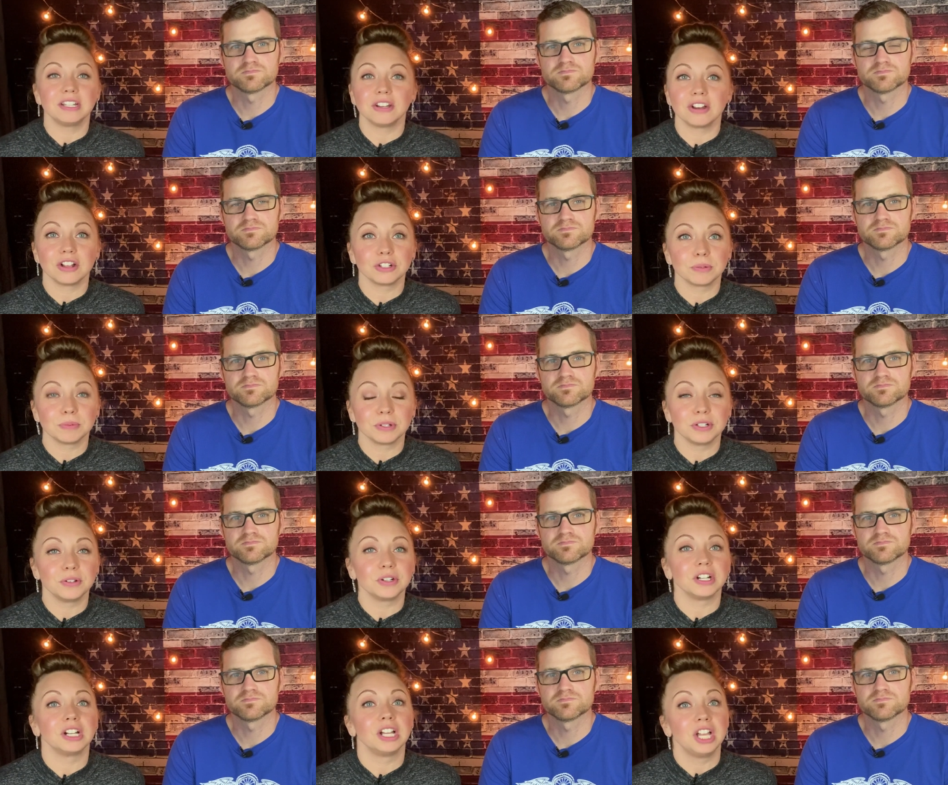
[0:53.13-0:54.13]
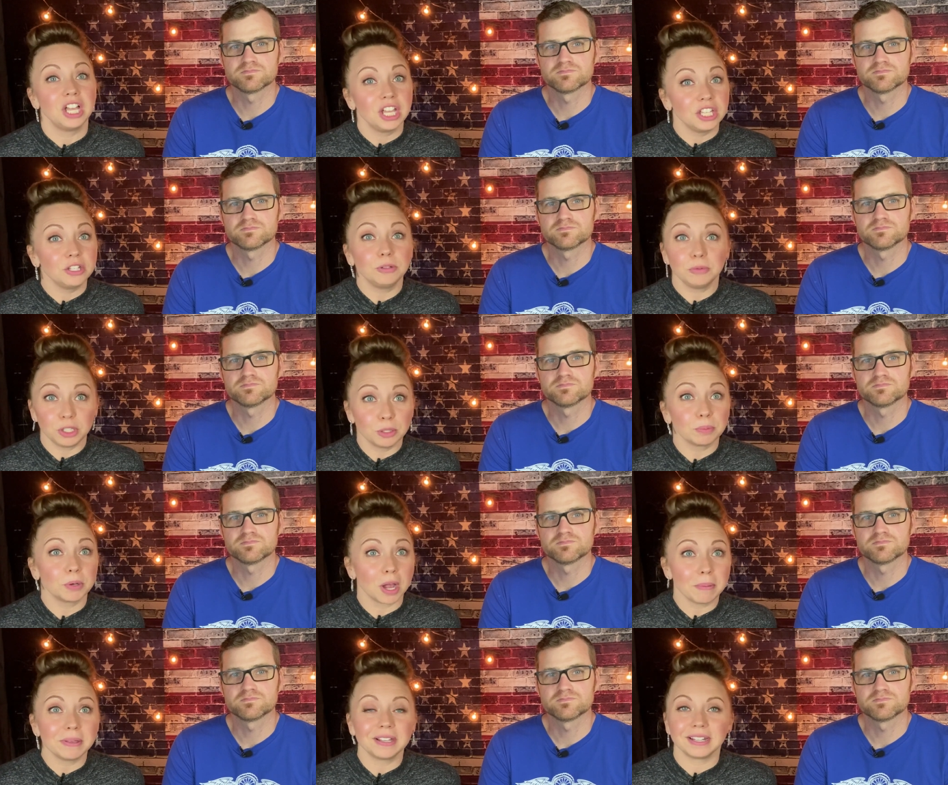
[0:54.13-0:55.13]
Speaker 1: an entrepreneur, you're
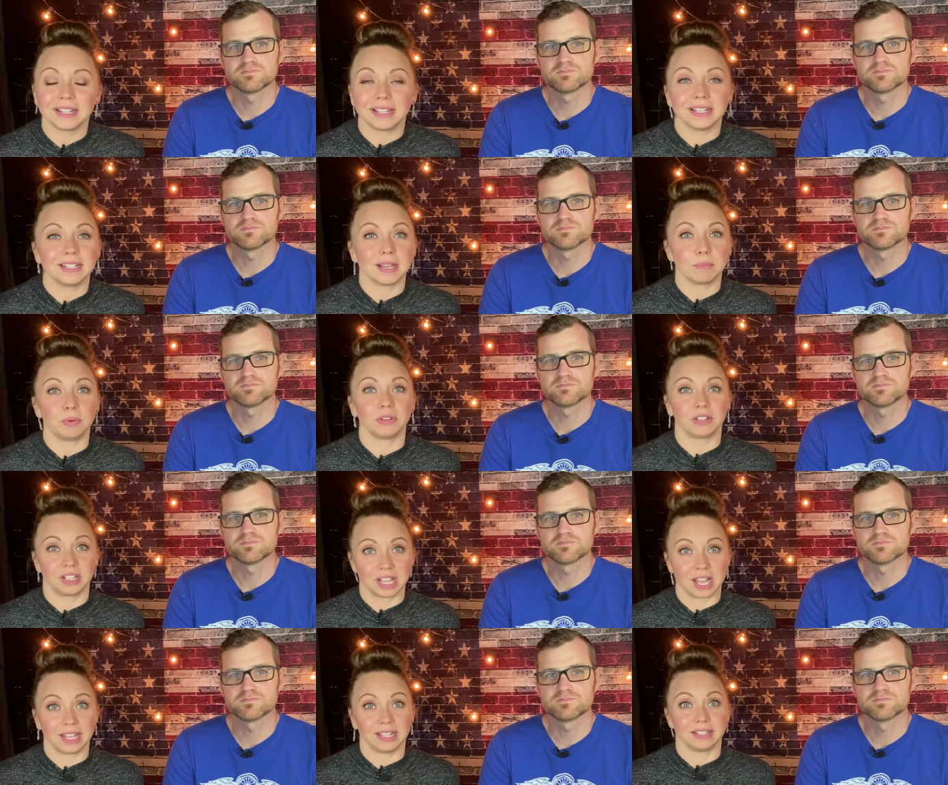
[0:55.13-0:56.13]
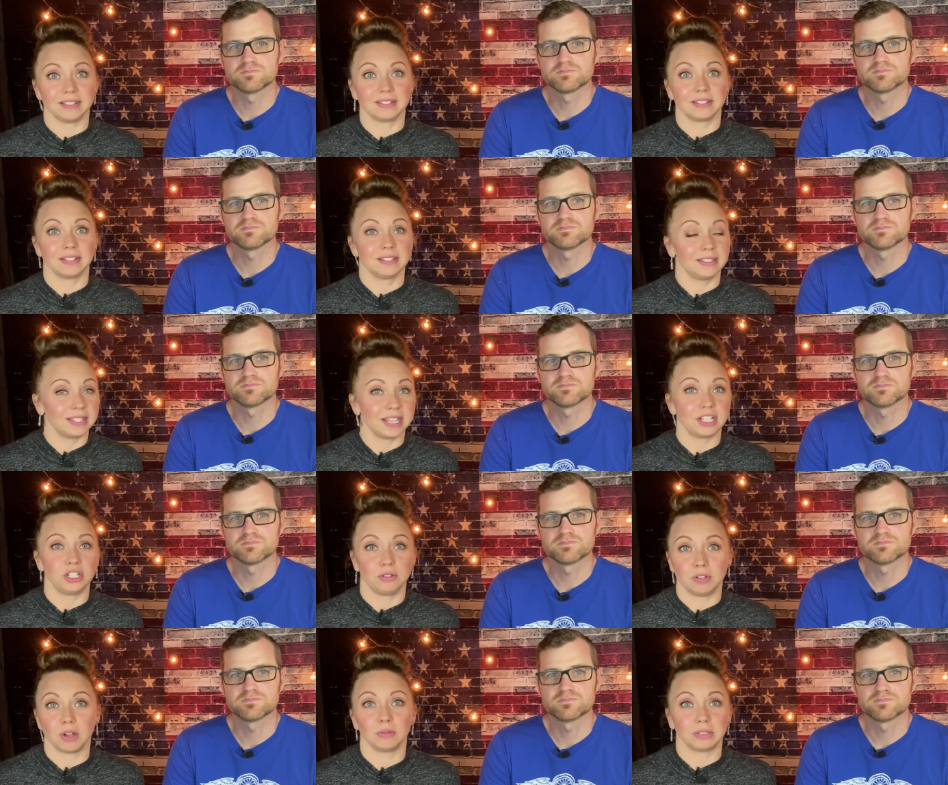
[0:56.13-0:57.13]
probably going to end up with clients
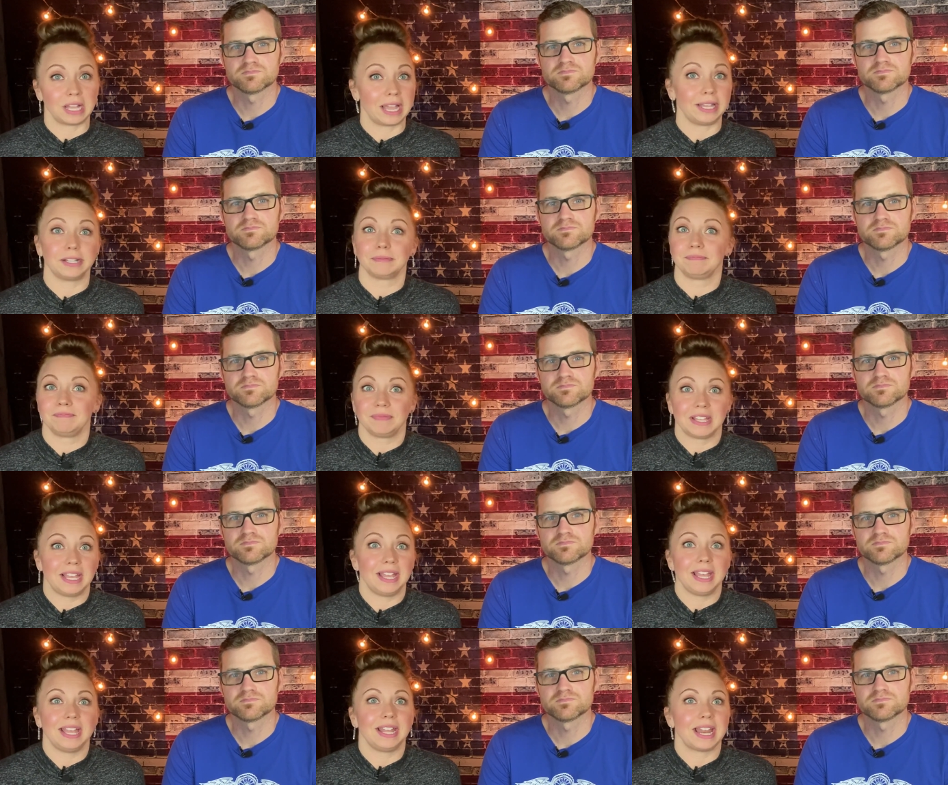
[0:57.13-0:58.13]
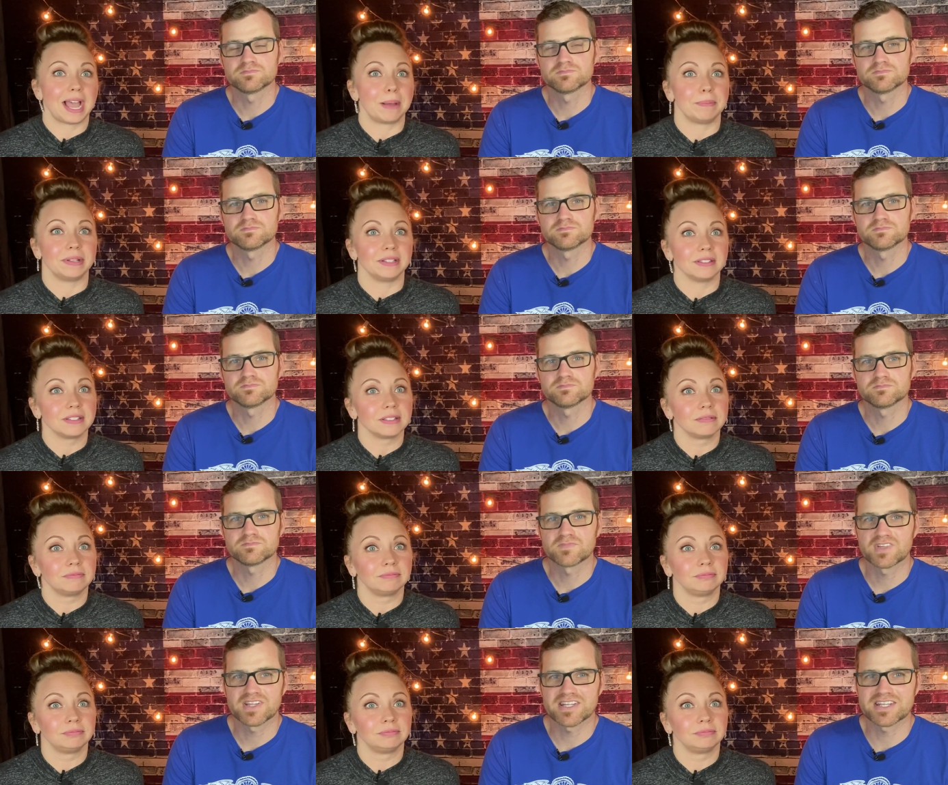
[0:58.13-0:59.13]
that you don't like. It happens.
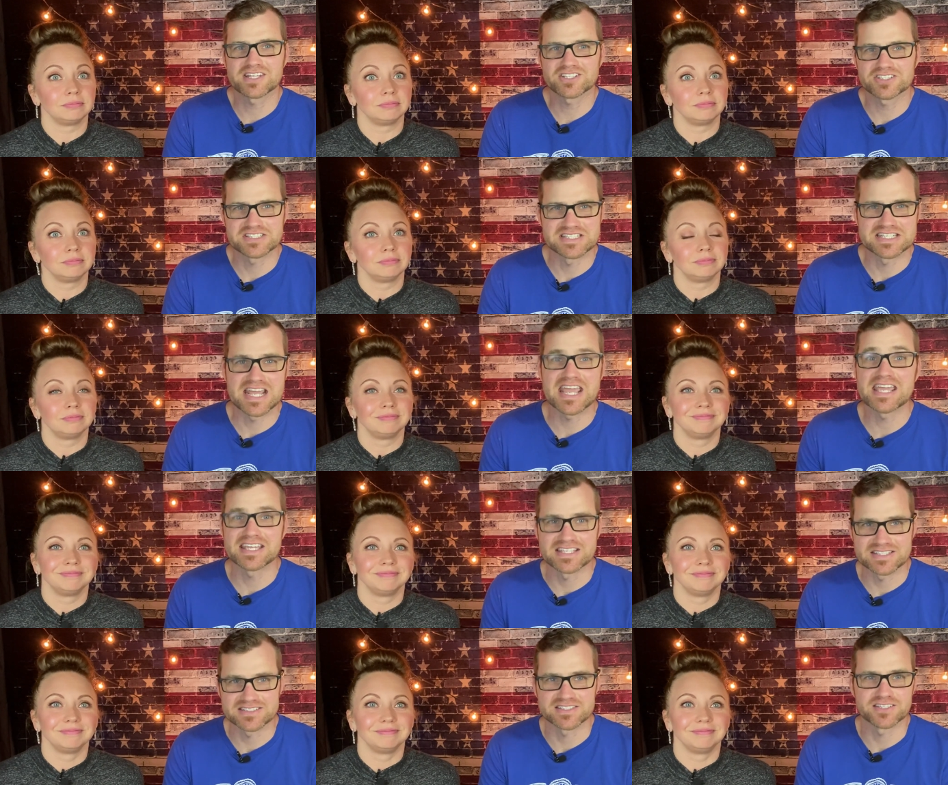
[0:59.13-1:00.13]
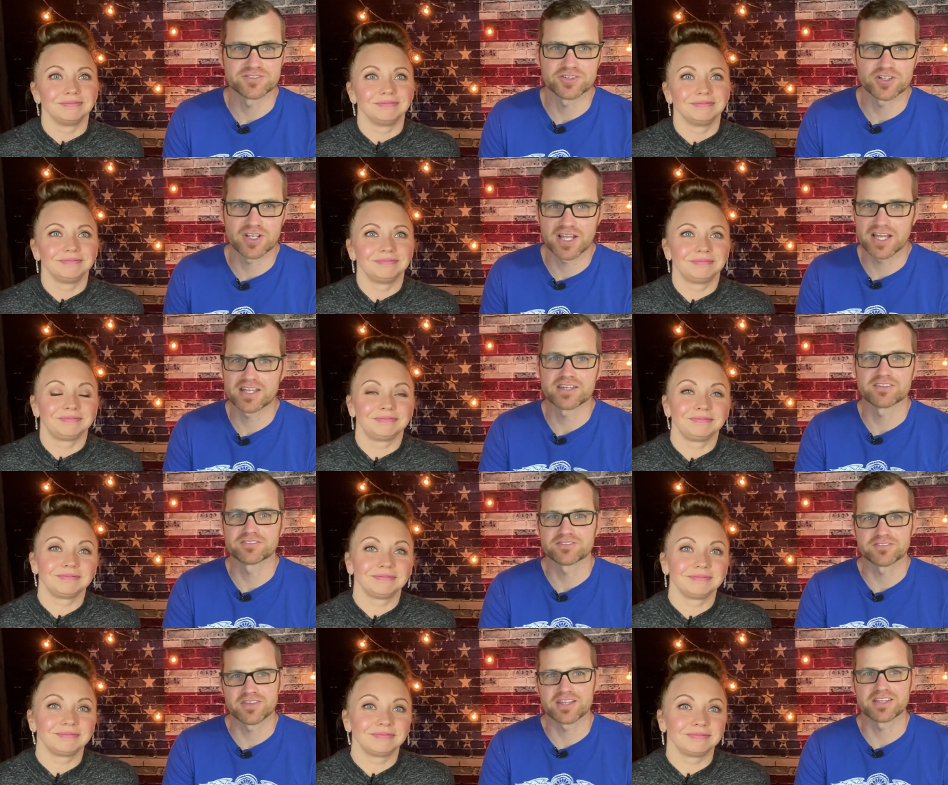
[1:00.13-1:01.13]
Speaker 2: There's days of your
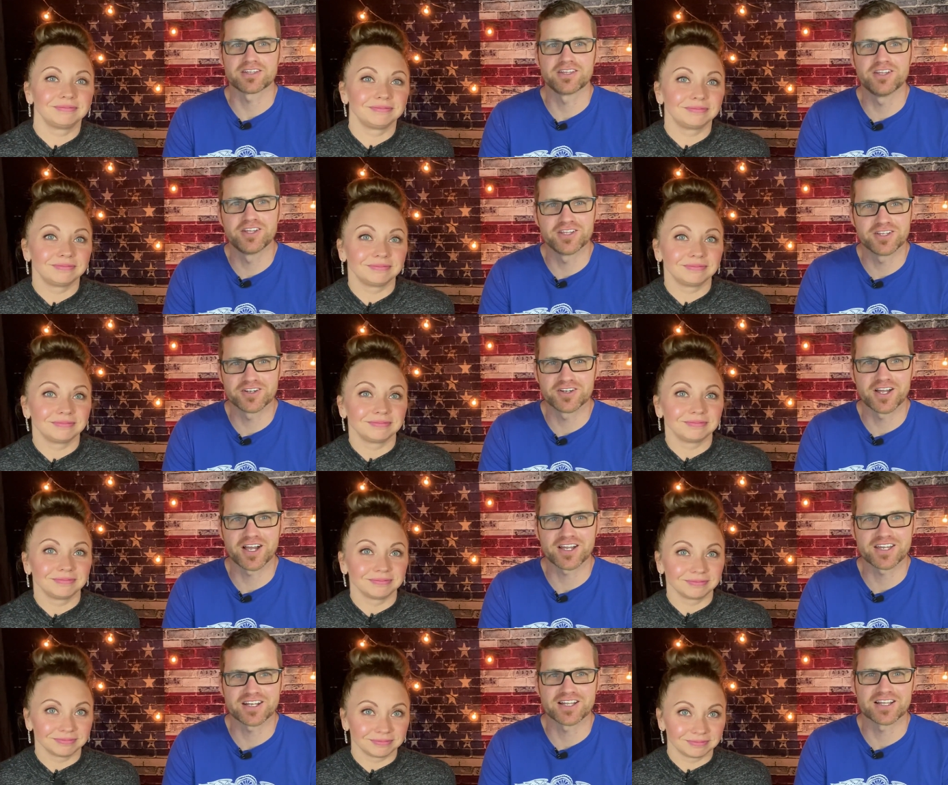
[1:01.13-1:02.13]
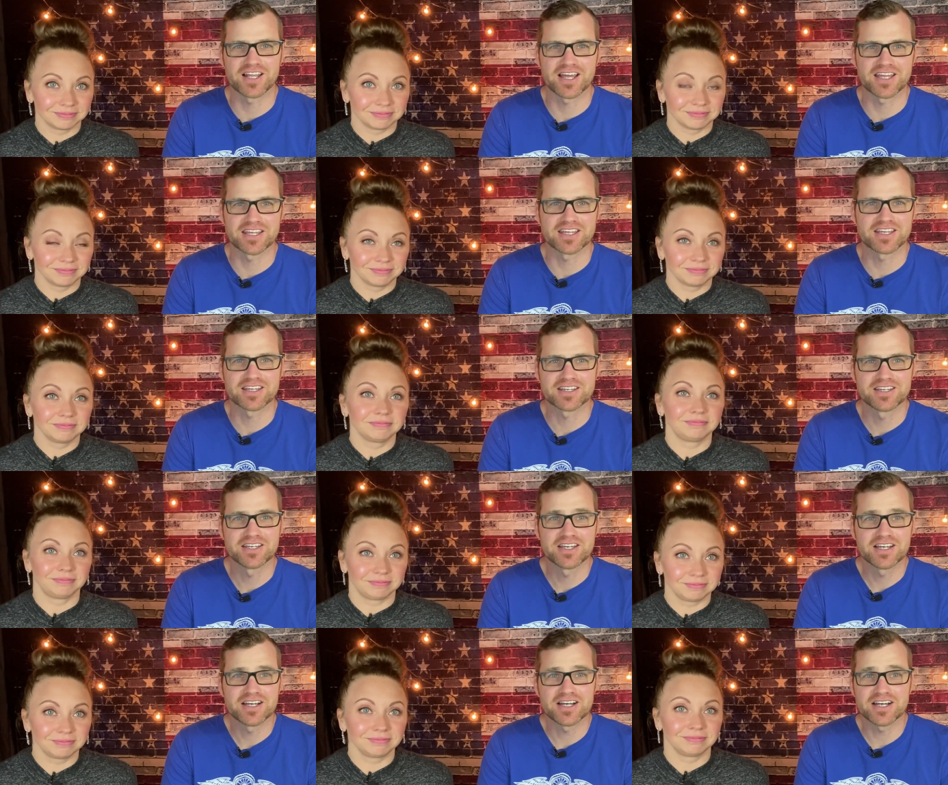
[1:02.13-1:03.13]
life that you're not going to like,
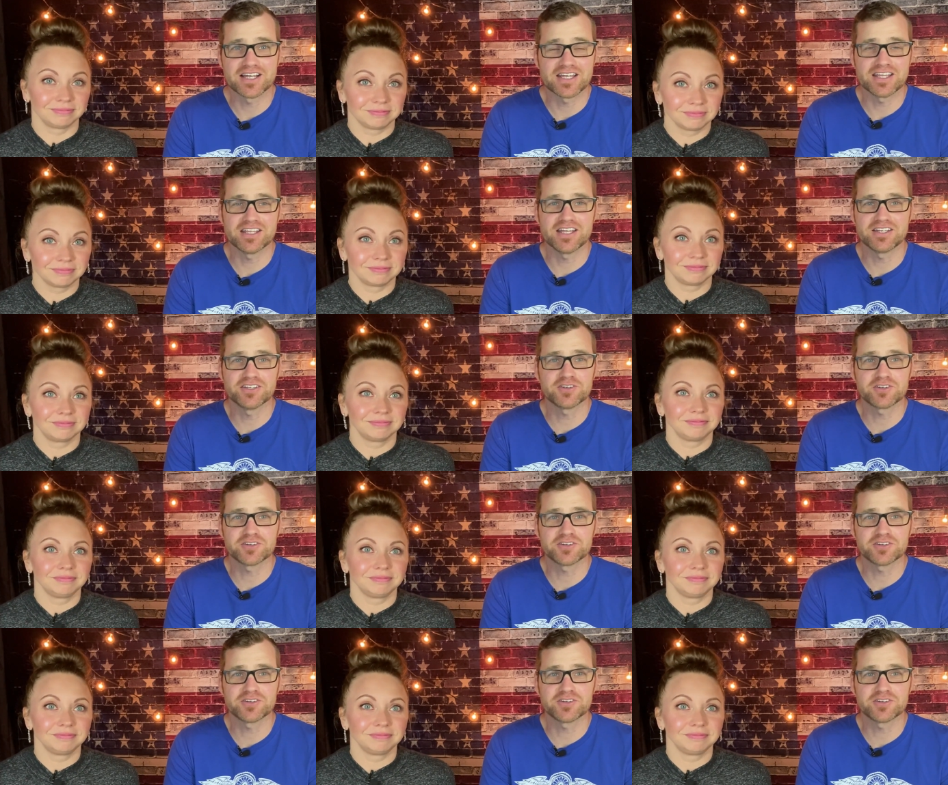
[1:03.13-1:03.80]
and you